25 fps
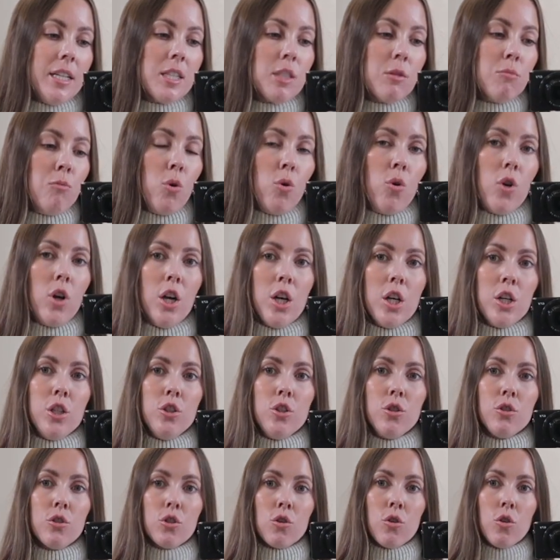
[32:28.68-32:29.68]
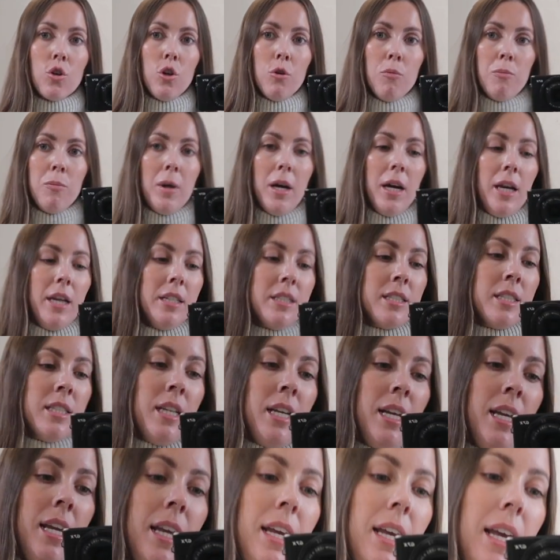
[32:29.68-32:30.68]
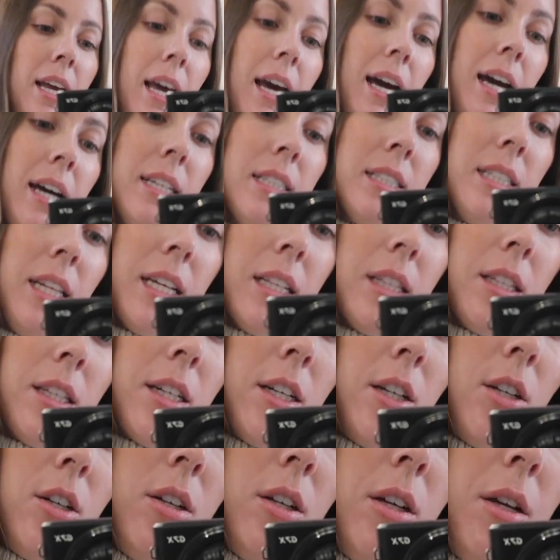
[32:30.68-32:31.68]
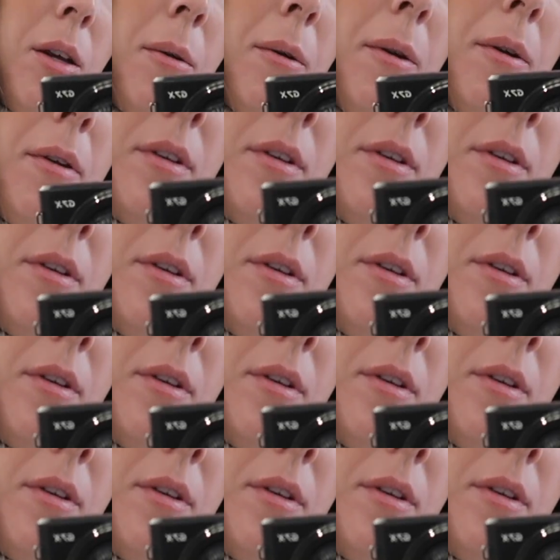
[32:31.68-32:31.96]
It's more neutral, but it has like little